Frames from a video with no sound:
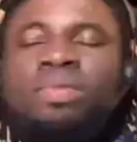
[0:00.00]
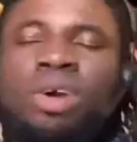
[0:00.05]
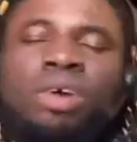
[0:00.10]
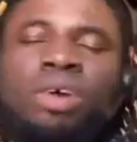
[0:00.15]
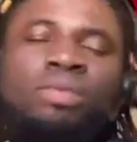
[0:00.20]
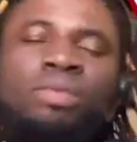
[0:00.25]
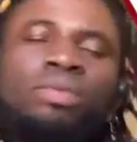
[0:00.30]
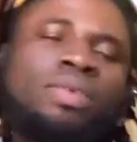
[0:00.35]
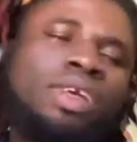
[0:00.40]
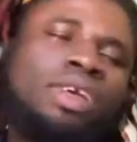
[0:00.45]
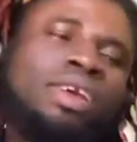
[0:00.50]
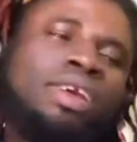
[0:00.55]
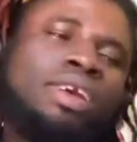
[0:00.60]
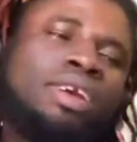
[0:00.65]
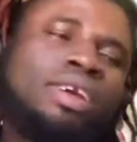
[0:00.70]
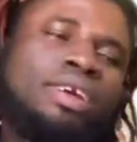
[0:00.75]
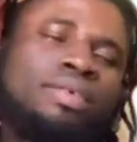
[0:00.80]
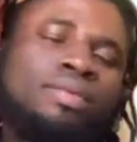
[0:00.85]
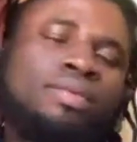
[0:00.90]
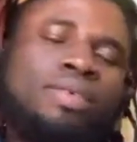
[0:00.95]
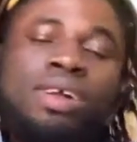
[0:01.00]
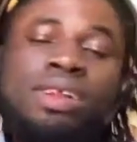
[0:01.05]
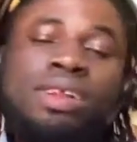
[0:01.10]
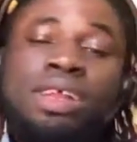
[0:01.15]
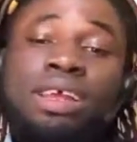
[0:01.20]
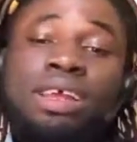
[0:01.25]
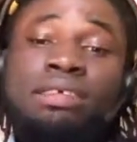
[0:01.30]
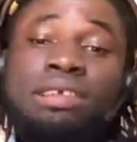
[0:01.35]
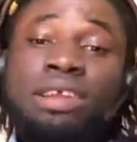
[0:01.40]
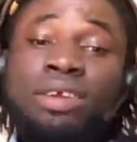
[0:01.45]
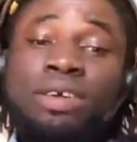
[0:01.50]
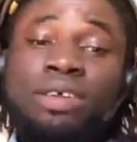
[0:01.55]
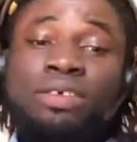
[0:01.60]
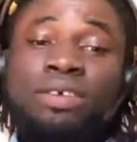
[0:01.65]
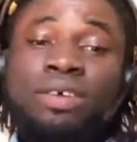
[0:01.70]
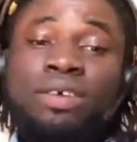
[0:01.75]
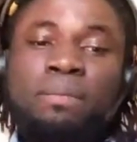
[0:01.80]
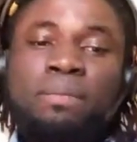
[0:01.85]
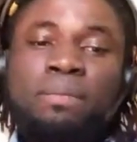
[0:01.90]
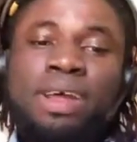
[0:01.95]
Wow. Wow. There's a lot
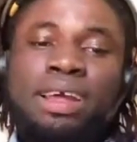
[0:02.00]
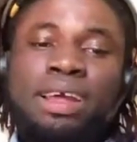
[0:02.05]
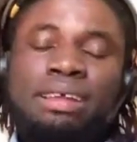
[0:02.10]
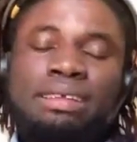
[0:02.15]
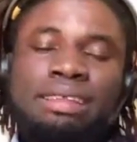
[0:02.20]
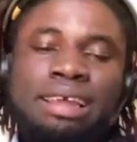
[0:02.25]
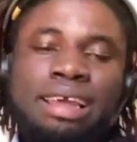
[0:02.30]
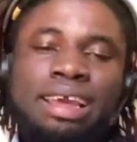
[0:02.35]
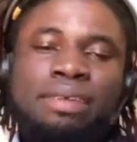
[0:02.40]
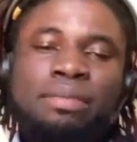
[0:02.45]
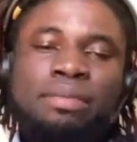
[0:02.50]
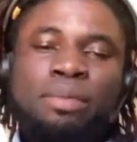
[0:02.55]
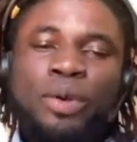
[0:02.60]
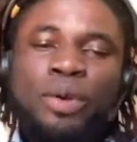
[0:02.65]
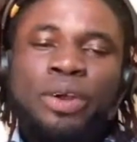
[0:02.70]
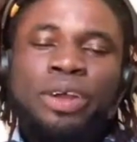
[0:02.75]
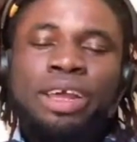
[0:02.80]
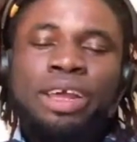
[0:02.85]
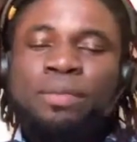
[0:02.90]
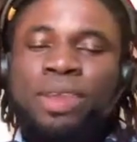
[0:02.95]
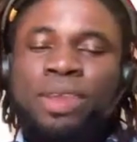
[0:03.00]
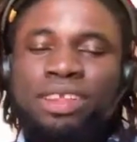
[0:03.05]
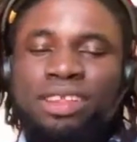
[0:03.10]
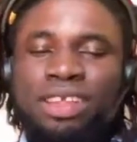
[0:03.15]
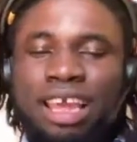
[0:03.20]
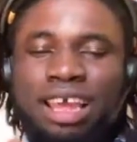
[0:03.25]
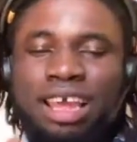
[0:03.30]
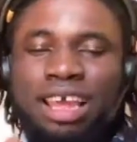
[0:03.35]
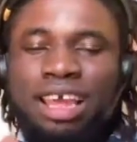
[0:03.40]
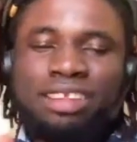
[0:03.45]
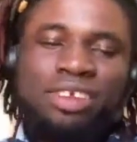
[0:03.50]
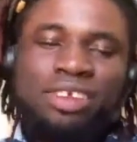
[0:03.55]
to unpack there, but I mean, yeah,